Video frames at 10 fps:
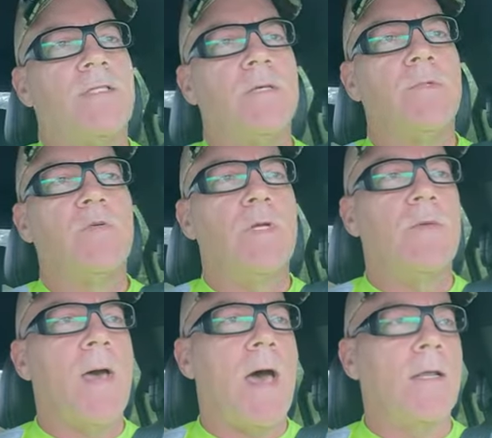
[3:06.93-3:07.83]
in between
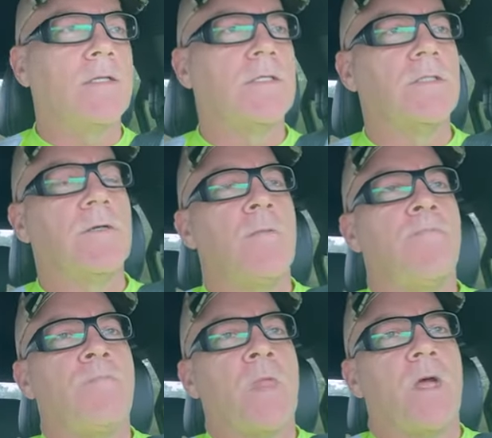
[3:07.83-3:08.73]
the paddocks.
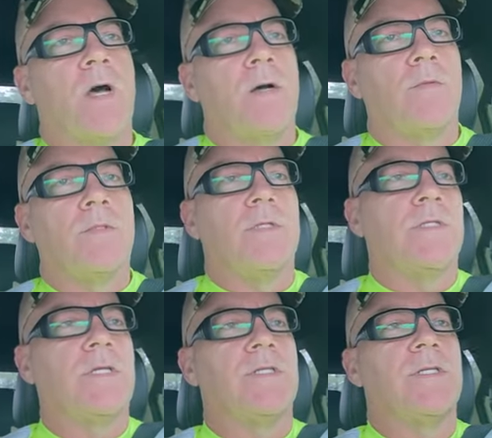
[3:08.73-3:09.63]
Uh,
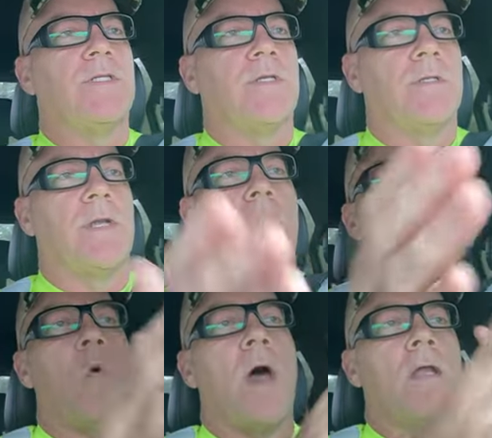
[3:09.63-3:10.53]
since it's not
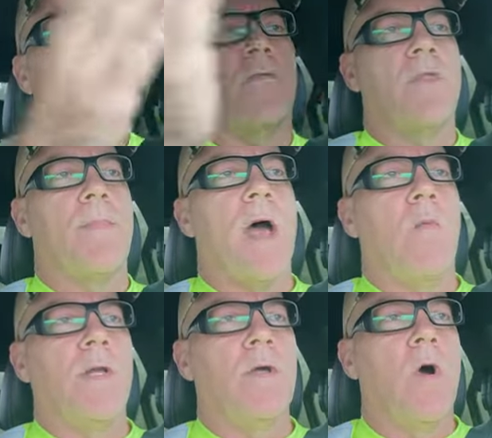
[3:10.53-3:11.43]
wide enough for the bat
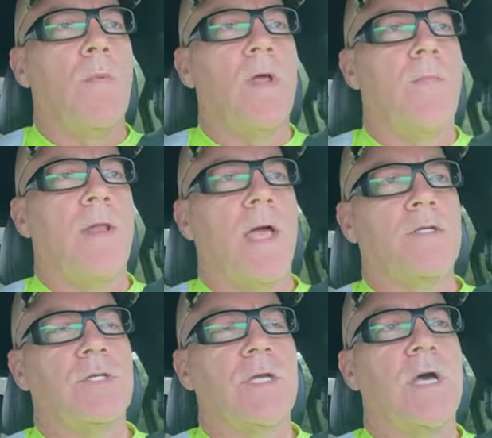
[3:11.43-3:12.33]
wing to open up and
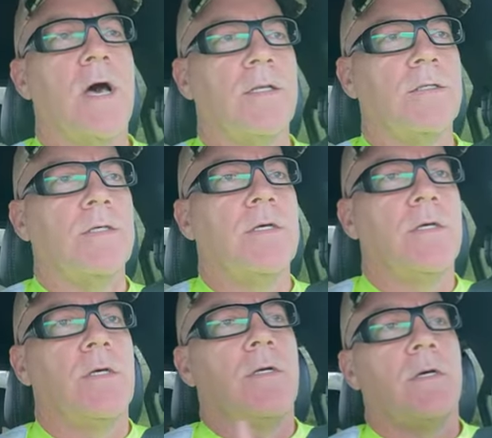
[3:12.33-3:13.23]
actually cut,
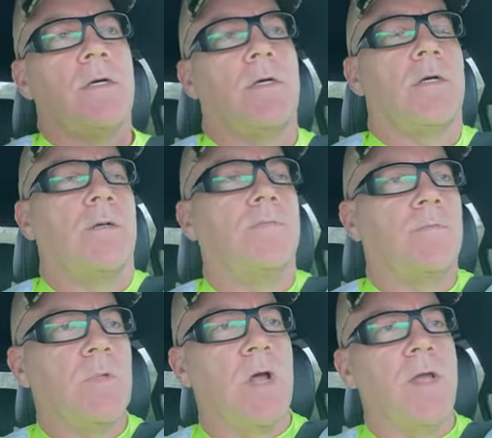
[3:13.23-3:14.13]
uh,
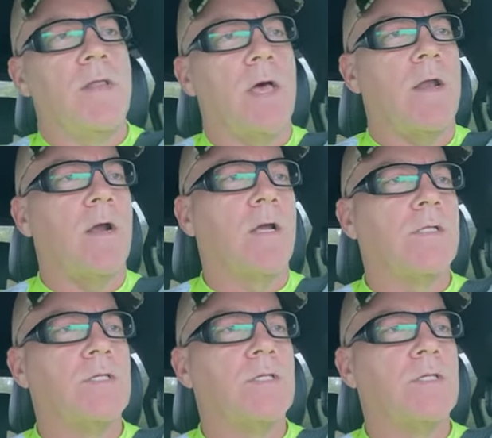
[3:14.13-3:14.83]
you know, in that area.